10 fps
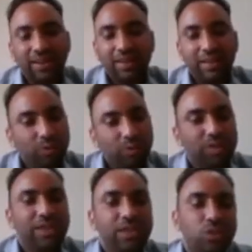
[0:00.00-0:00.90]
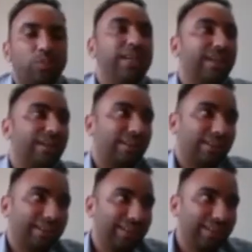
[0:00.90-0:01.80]
nutritionally superior
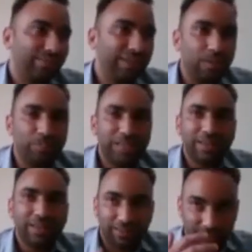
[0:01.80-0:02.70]
if we compare,